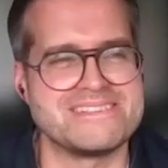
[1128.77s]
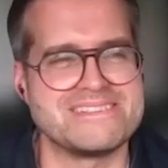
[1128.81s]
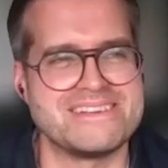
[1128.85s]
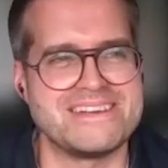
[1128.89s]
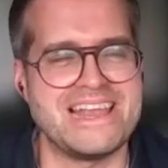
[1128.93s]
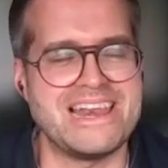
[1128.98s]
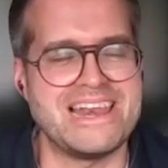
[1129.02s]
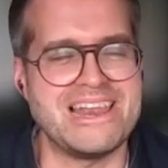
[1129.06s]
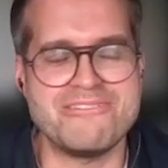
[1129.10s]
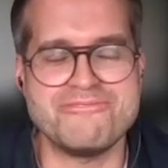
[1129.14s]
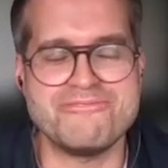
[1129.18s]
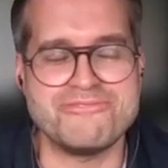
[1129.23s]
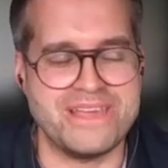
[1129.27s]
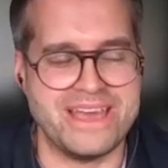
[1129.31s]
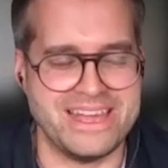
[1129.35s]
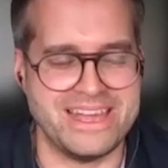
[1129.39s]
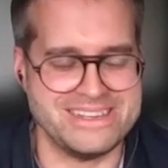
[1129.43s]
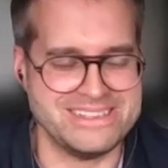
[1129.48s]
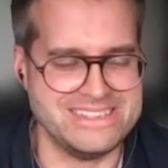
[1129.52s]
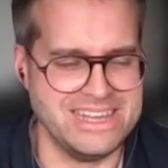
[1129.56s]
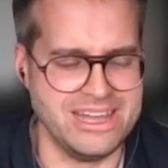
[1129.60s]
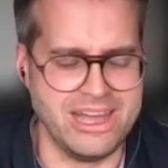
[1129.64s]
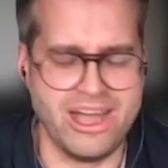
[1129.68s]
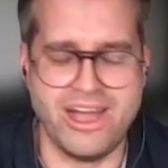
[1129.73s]
I love that.
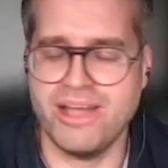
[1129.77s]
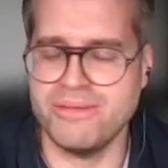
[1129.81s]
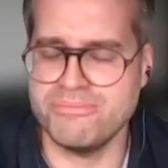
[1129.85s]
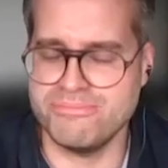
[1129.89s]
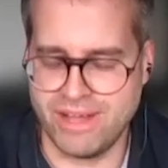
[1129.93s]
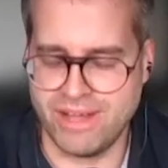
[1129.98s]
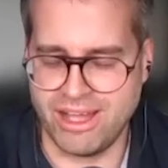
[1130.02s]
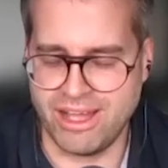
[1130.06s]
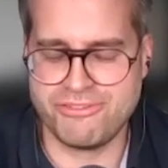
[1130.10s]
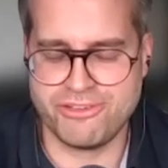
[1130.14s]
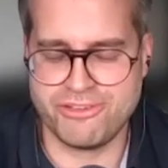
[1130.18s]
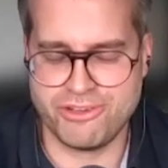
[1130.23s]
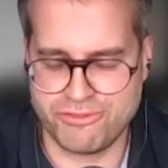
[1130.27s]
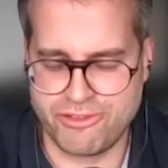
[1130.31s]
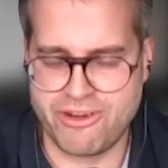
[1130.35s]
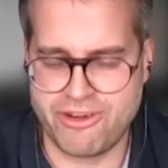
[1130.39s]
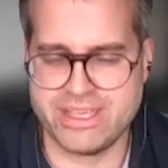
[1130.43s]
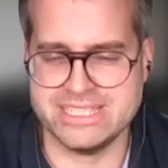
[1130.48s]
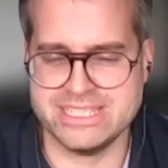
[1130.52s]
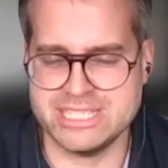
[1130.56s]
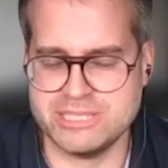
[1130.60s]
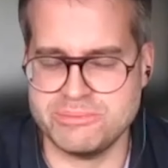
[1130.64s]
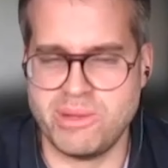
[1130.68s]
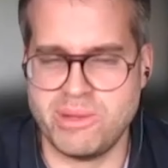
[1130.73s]
I feel
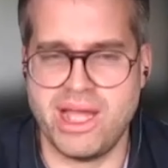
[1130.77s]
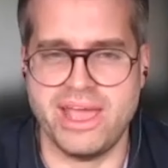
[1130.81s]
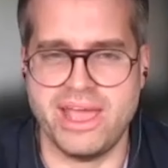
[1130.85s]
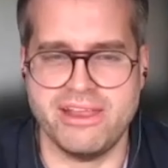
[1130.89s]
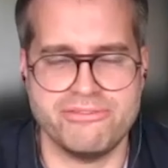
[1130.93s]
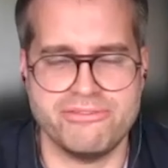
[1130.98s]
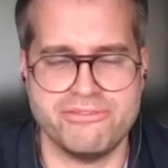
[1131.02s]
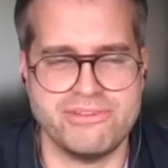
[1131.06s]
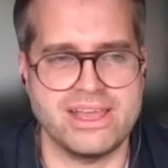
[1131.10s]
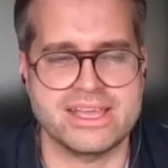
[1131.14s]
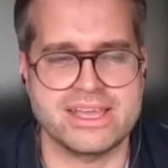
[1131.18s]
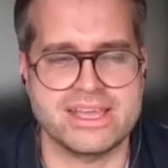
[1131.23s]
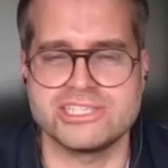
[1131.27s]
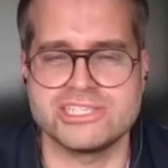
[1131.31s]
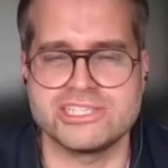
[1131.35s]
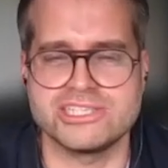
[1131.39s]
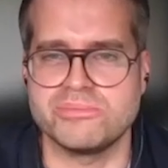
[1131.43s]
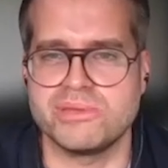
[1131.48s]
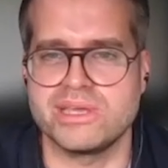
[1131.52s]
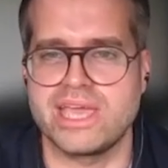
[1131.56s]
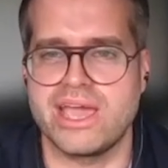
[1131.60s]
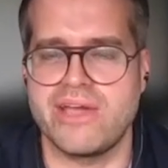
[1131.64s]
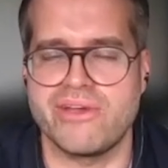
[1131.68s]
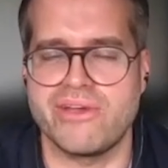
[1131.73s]
very inspired. I feel like I
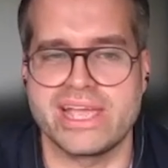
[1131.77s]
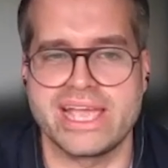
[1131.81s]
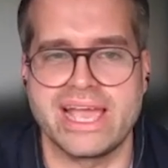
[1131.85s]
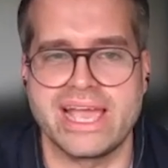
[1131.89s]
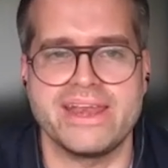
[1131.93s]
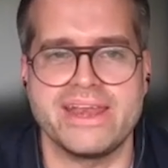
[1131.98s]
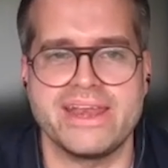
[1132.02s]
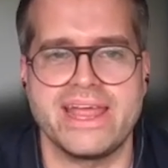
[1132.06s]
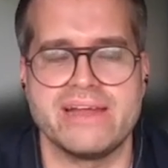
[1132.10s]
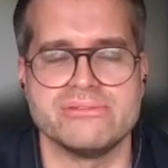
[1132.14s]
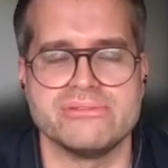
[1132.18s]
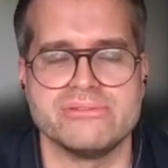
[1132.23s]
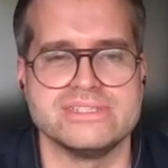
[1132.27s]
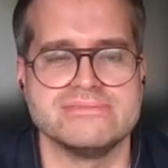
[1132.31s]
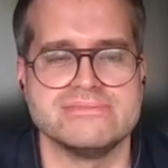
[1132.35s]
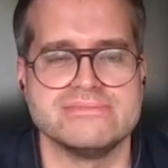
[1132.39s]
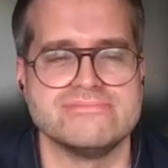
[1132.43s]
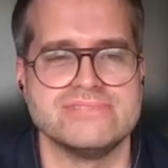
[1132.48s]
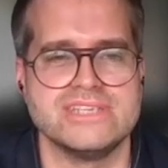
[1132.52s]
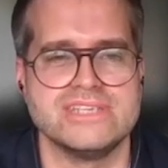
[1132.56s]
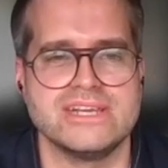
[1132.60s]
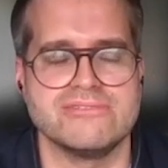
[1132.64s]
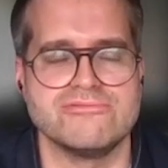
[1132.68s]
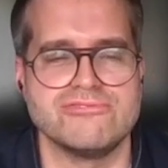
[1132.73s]
should be going out now
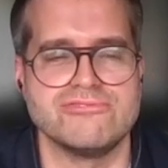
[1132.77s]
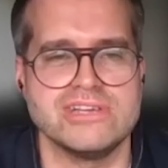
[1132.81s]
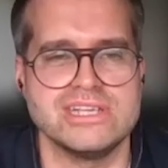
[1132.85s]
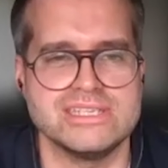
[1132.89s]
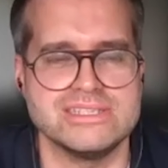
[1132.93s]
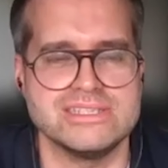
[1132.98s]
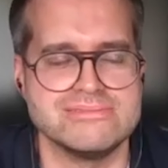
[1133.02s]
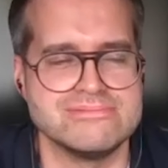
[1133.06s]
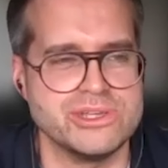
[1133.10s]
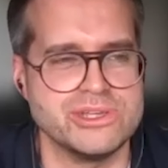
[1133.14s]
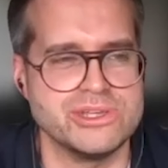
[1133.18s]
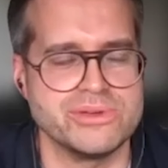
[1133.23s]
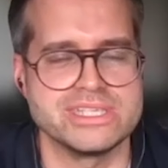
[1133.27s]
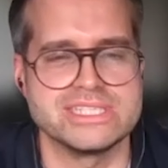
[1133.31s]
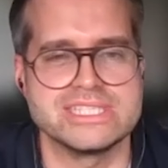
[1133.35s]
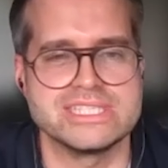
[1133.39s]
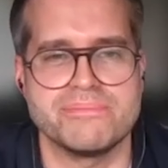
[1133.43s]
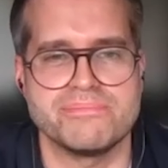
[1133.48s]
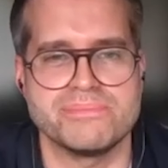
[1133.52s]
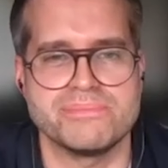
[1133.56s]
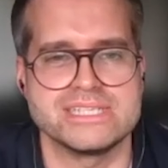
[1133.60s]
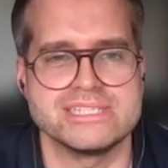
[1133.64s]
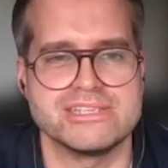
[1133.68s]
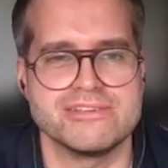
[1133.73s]
and really doing
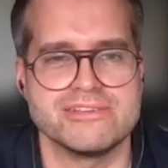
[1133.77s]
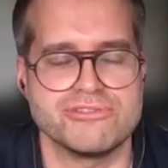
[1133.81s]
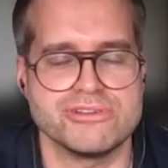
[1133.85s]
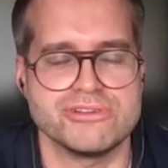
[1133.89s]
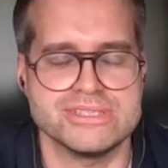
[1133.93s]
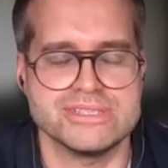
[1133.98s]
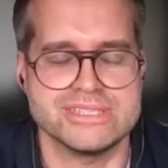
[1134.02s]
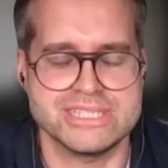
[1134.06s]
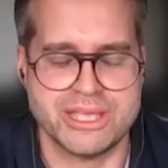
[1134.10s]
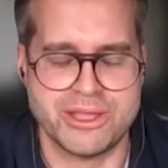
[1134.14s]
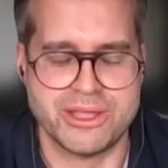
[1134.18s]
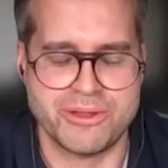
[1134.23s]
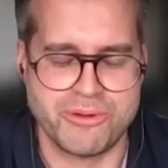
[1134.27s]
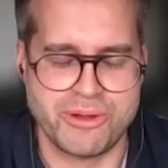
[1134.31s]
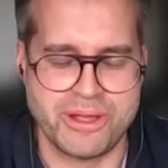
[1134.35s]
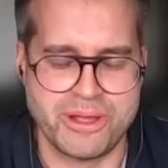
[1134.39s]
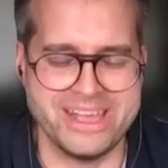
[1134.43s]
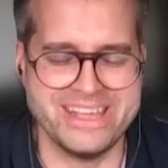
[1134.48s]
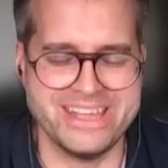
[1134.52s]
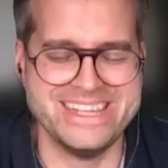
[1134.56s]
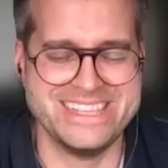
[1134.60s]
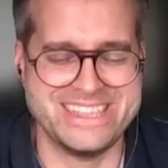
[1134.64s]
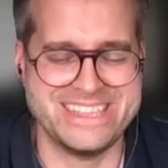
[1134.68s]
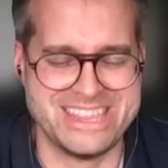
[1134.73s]
something different. So
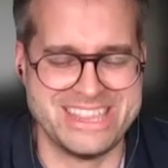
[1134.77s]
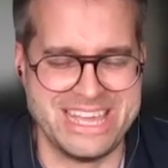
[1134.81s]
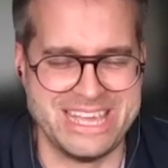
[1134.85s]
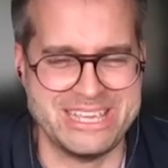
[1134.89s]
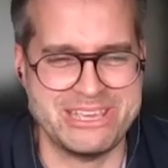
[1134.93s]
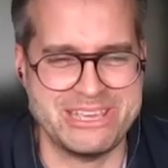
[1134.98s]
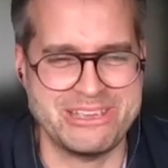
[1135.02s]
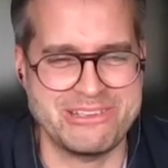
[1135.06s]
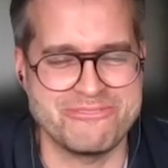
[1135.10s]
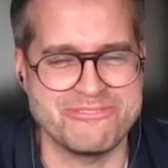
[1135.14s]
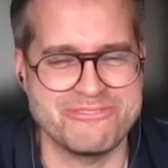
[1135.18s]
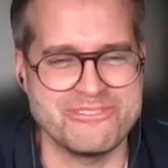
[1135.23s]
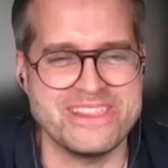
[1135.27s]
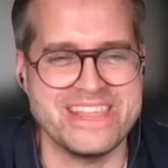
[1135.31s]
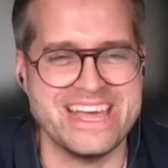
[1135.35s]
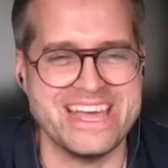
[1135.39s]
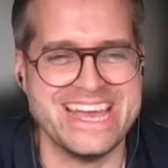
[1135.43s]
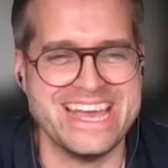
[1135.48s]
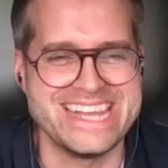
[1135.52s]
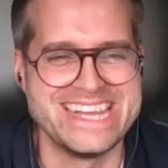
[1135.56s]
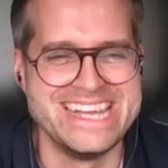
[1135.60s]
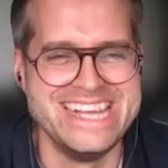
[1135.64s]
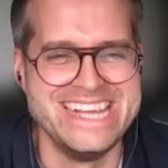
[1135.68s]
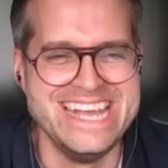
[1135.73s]
thank you for
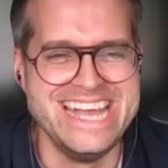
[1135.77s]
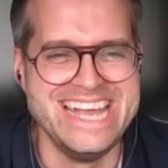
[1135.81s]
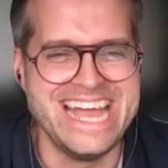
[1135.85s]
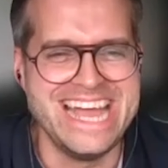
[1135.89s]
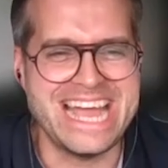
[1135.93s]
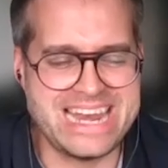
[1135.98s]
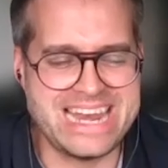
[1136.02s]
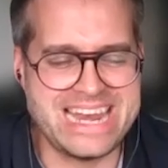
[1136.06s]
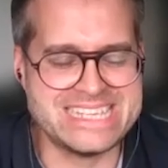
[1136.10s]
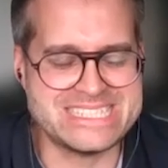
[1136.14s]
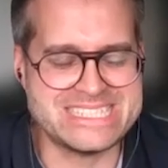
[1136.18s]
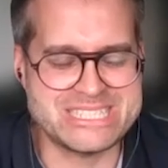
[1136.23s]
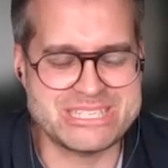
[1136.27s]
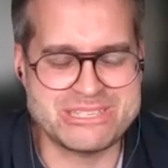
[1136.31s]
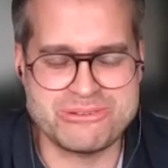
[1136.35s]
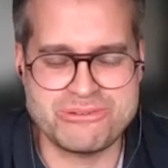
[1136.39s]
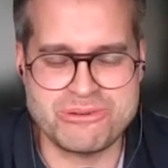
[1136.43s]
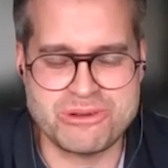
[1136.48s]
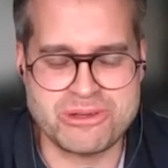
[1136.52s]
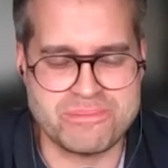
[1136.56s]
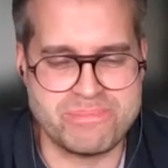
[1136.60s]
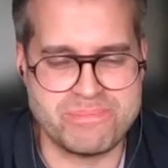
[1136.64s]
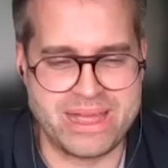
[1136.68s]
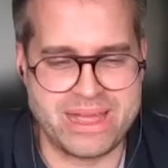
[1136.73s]
that. And let's
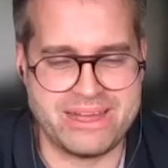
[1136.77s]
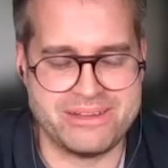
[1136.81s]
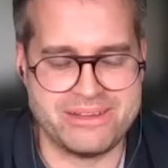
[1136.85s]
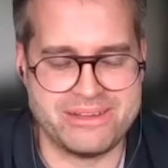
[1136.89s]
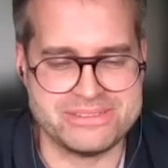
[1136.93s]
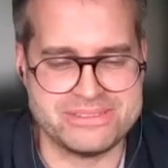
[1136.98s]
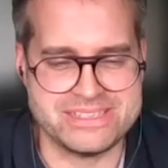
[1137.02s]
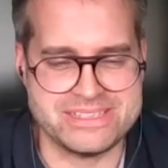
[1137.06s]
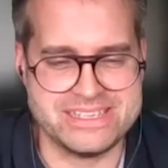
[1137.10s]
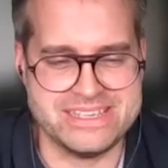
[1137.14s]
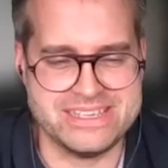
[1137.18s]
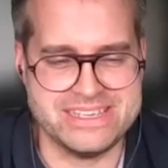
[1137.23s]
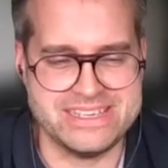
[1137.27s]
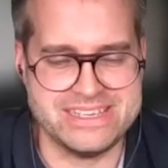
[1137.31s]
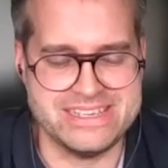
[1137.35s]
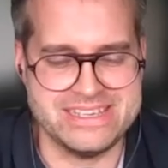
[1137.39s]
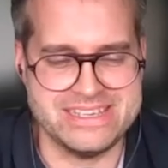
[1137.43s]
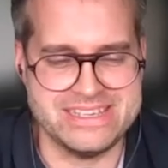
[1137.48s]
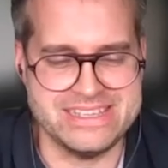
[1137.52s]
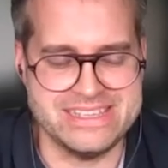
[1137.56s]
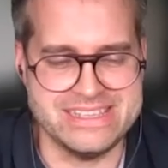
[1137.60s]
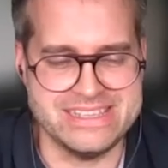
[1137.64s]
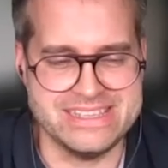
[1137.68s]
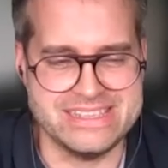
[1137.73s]
talk about
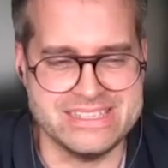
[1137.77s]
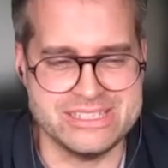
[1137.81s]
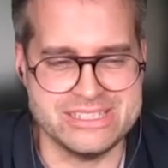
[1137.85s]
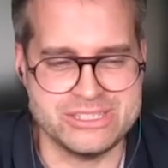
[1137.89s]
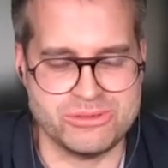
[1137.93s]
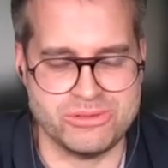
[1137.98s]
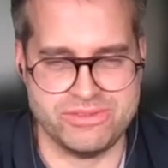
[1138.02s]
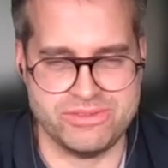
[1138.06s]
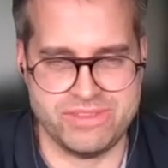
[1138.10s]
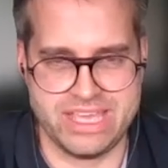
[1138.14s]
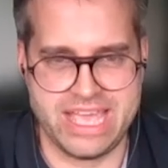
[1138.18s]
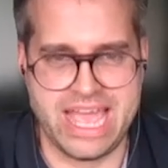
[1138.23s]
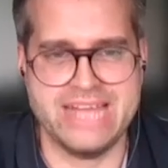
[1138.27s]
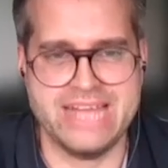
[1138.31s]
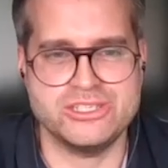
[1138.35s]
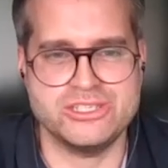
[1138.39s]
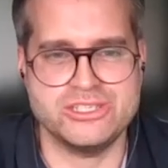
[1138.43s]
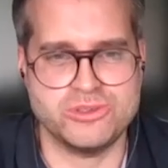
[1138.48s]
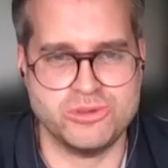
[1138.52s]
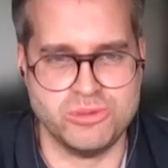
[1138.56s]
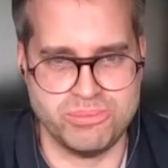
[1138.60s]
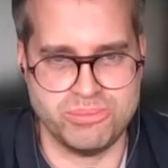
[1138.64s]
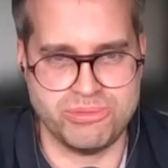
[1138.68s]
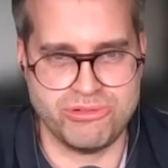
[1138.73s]
the sort of the
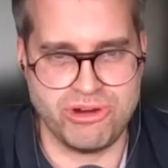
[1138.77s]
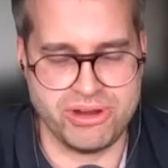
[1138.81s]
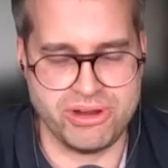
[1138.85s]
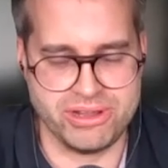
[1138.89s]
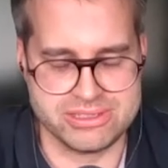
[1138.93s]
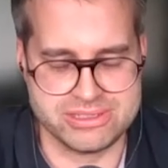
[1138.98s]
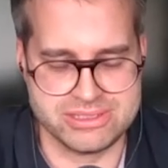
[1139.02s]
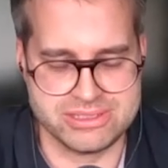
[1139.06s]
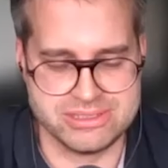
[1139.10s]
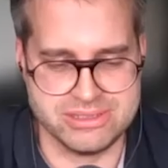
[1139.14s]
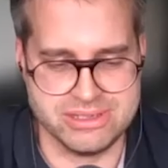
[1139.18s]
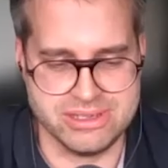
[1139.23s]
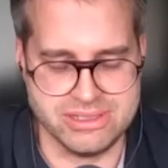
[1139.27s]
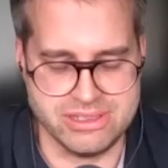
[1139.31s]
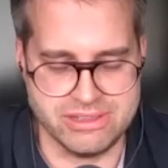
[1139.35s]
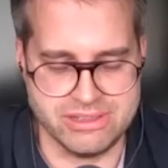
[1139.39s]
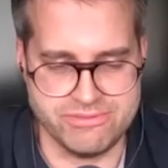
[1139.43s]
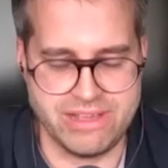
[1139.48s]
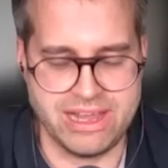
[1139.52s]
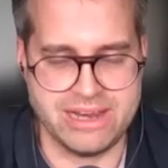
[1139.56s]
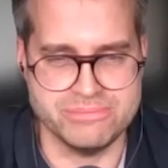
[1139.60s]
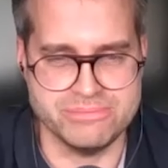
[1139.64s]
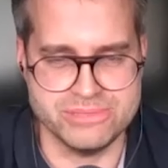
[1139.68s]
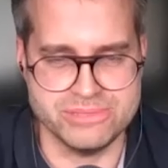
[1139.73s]
actual product
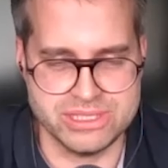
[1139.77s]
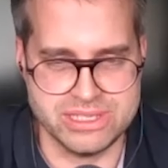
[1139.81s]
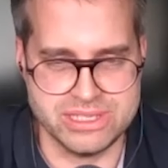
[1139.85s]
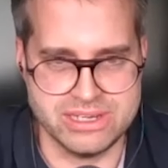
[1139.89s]
developments, the